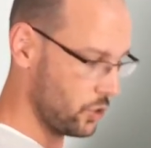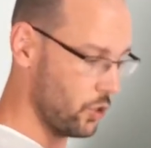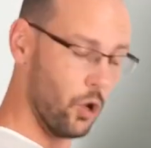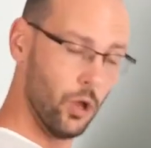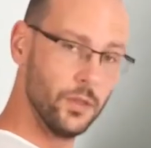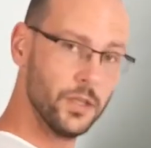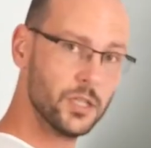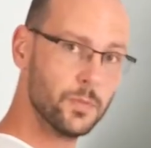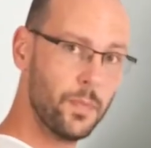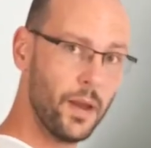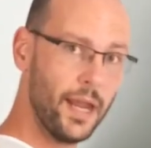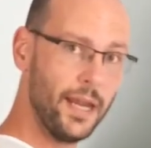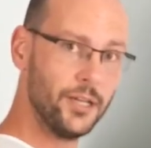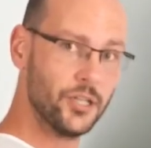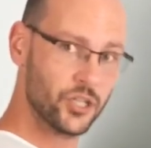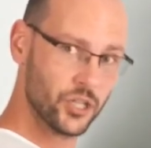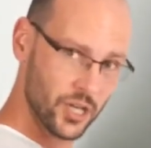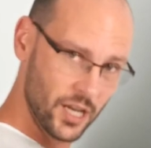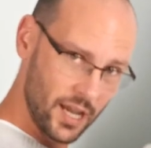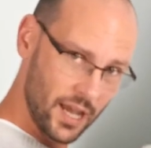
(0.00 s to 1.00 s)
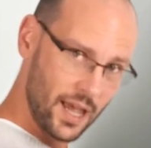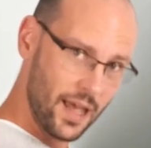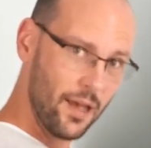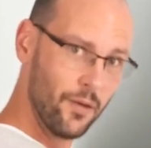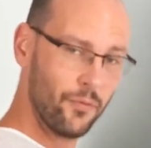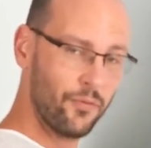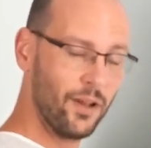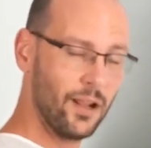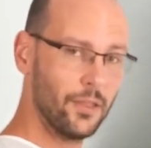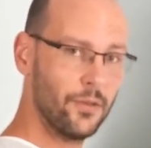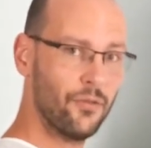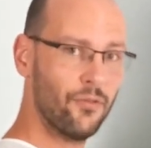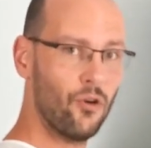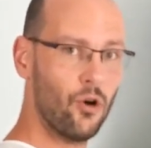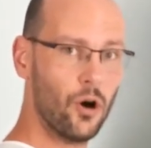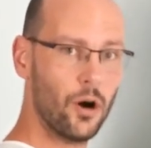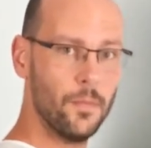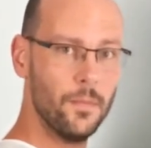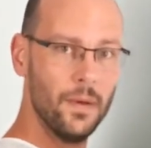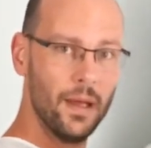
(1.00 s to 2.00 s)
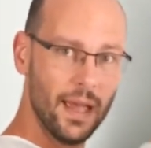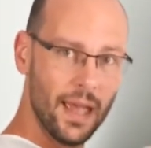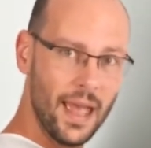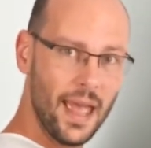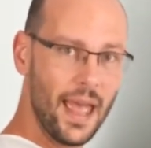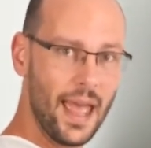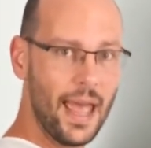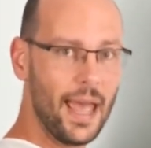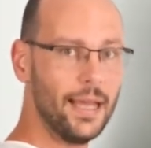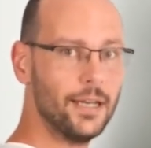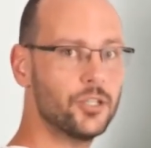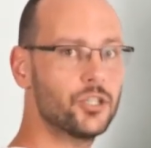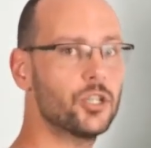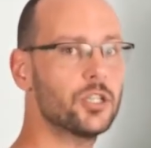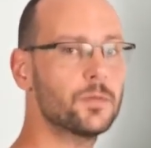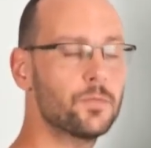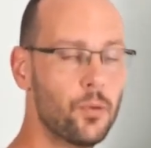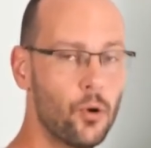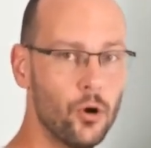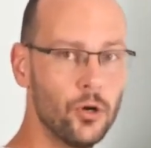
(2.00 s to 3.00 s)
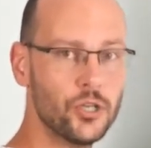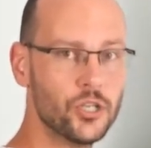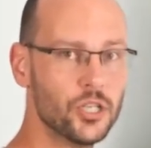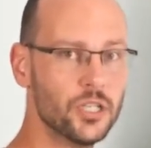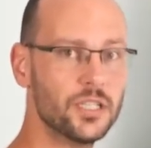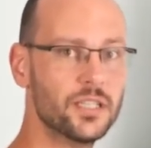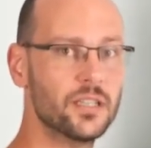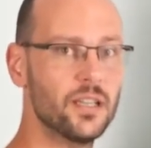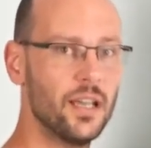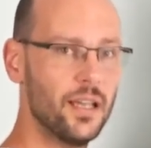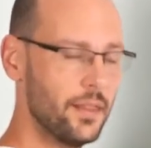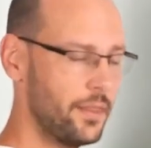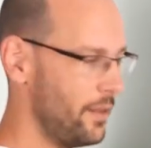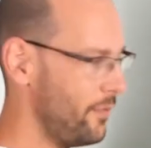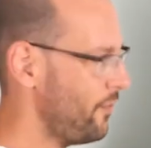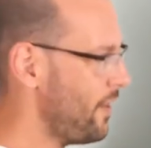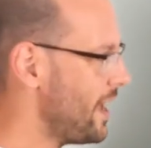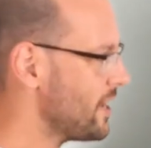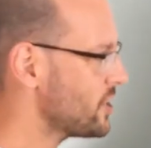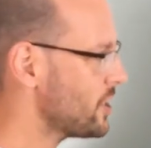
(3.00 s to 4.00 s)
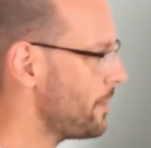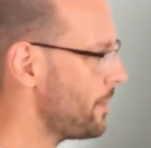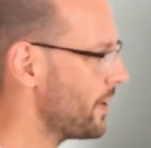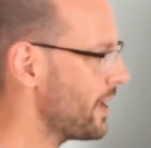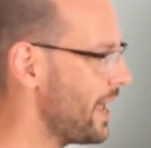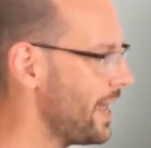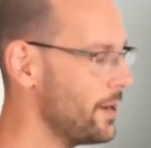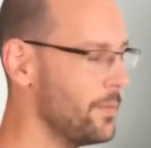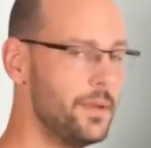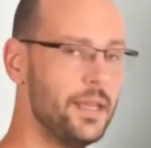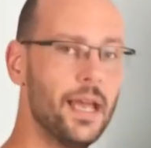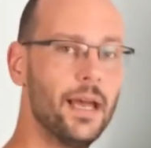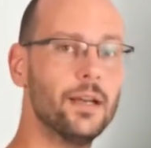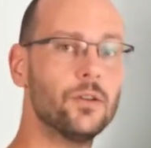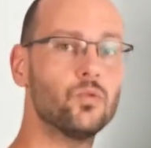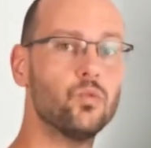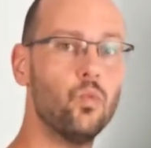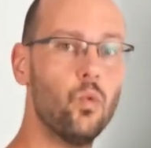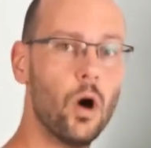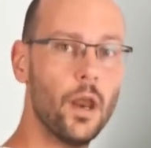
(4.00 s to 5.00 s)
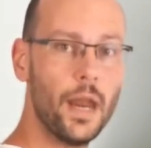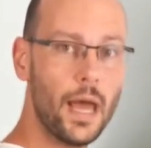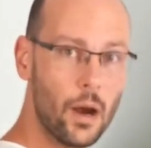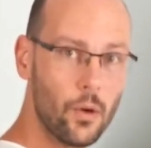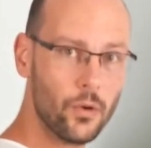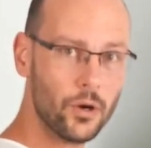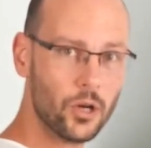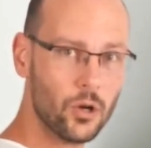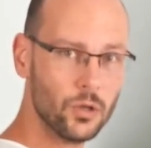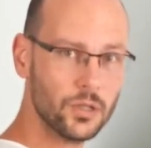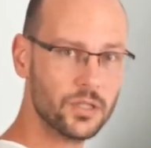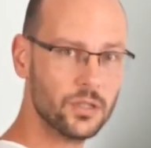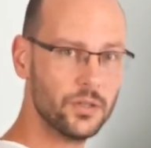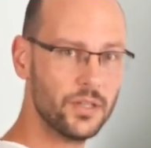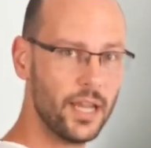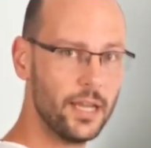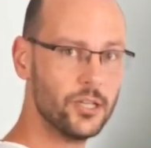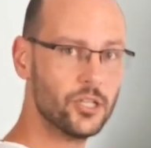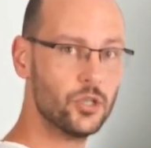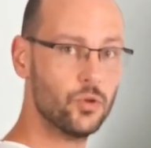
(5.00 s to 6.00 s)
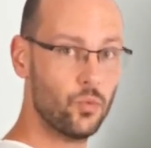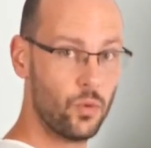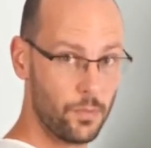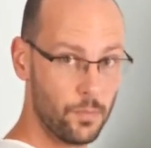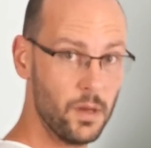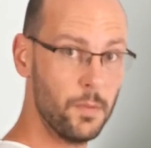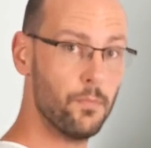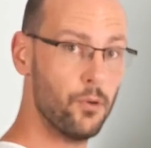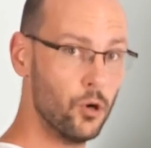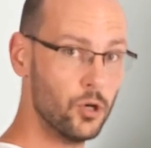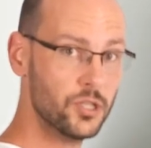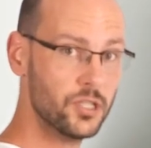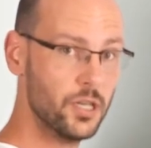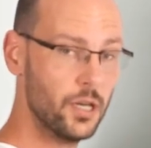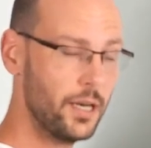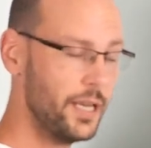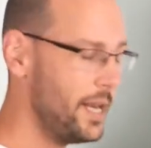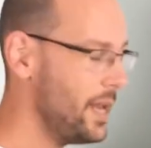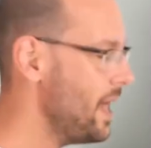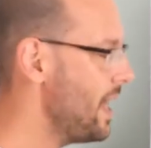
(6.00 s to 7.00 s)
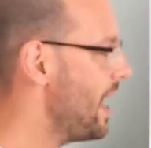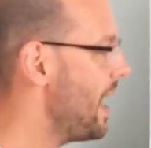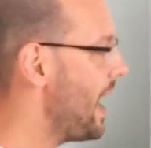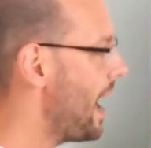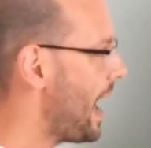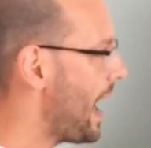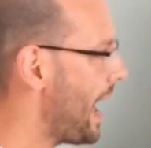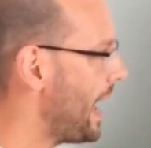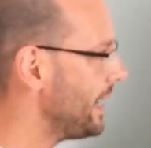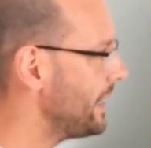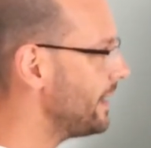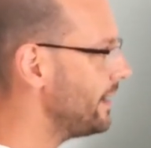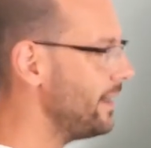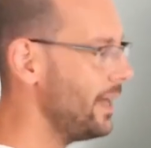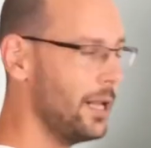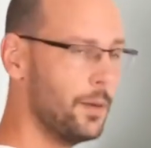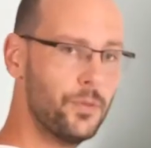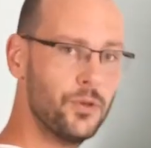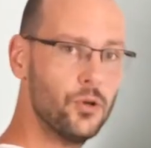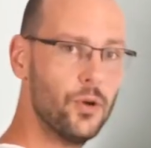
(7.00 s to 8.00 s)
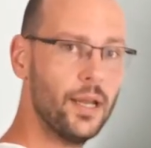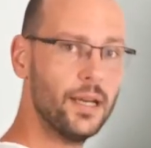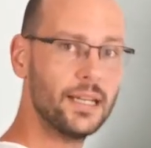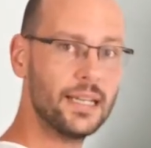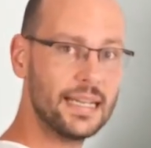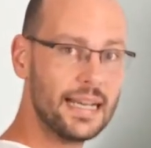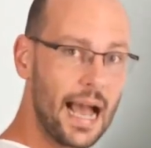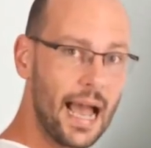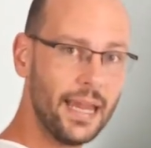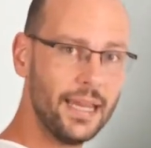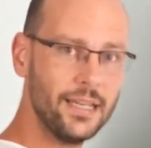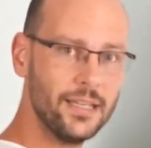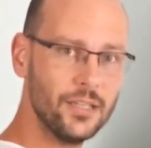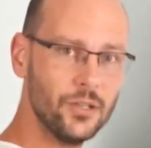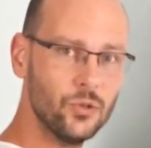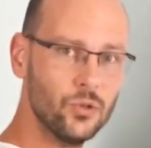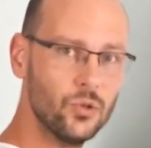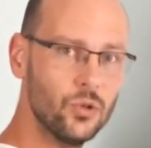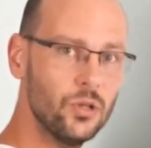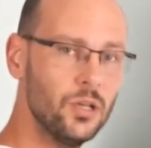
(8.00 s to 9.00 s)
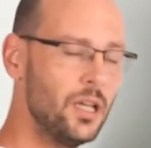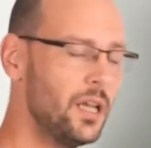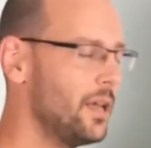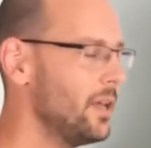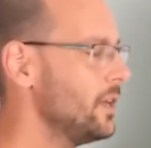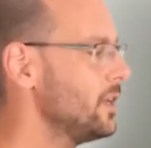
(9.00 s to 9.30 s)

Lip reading: on this page, fill the form and just purchase the Flash Up Academy and 1-hour consultation with me personally. I can help you and guide you